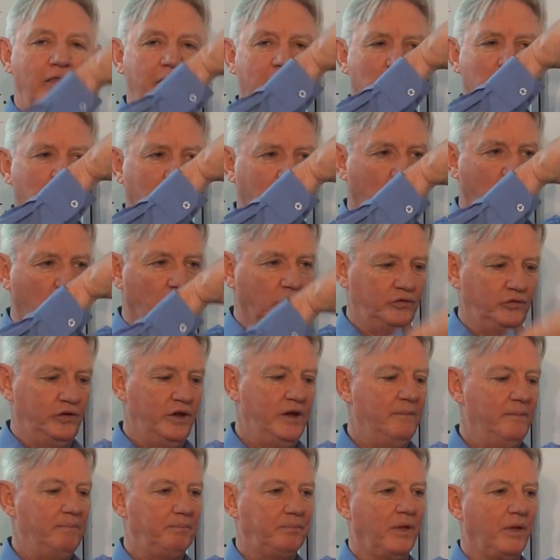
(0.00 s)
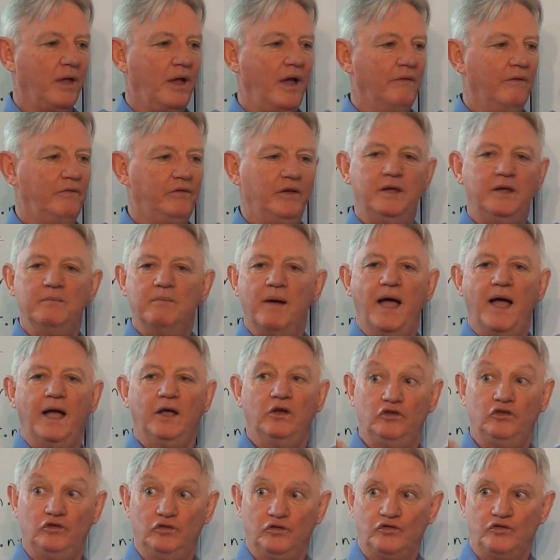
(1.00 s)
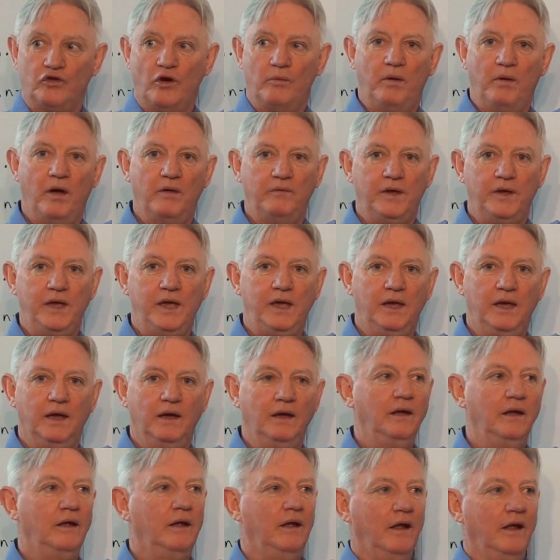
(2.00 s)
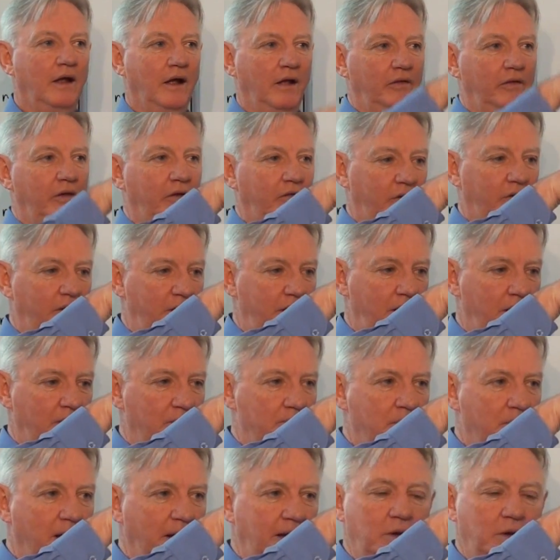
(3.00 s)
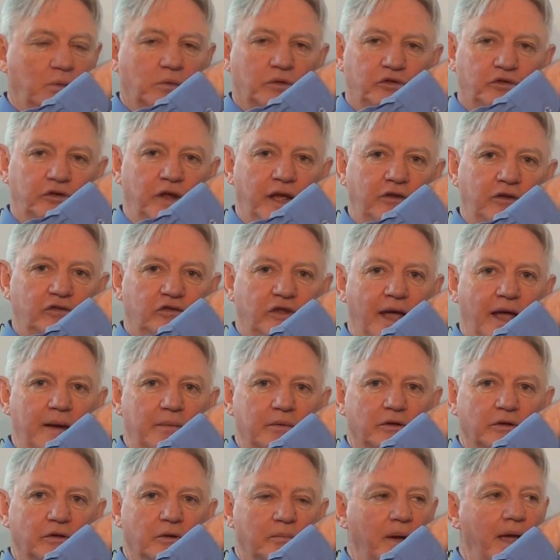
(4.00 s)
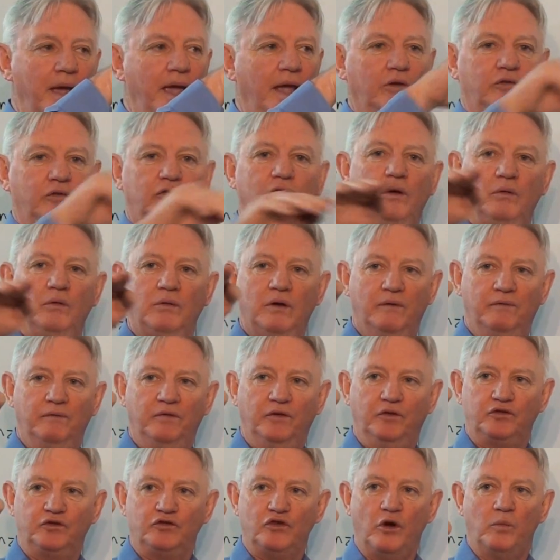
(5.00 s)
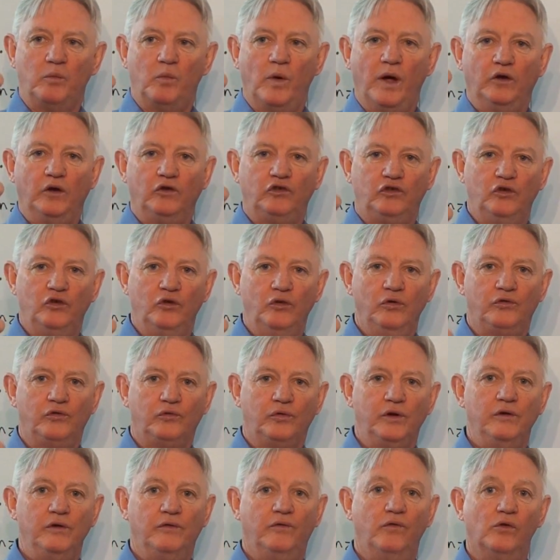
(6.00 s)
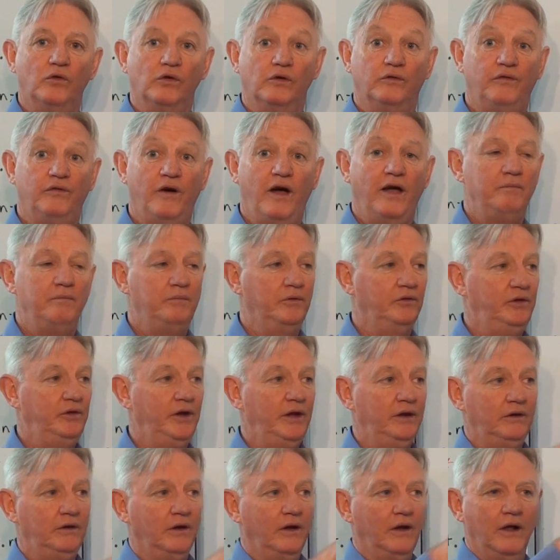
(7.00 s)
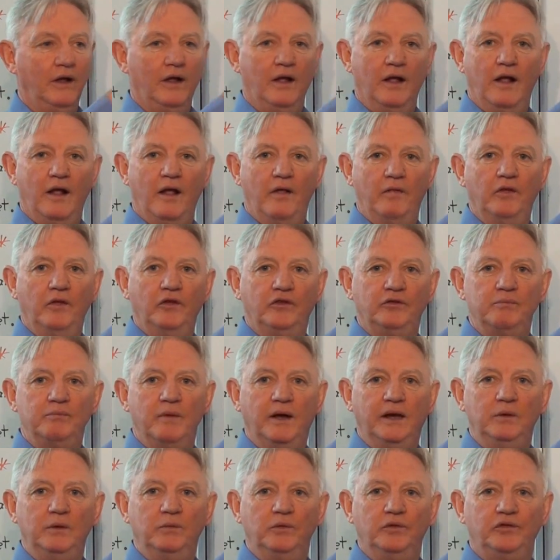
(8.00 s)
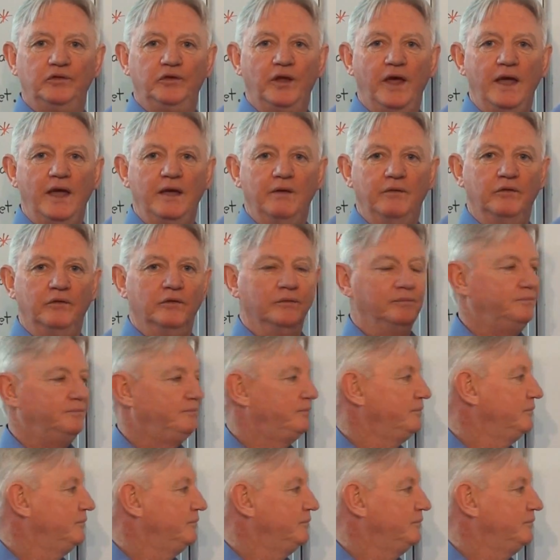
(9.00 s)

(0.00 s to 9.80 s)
That would cause if the market should drop over here, that the money would stay stable in the bank. So if this dropped 1, 2, 3, 4, 5%, this money was saved.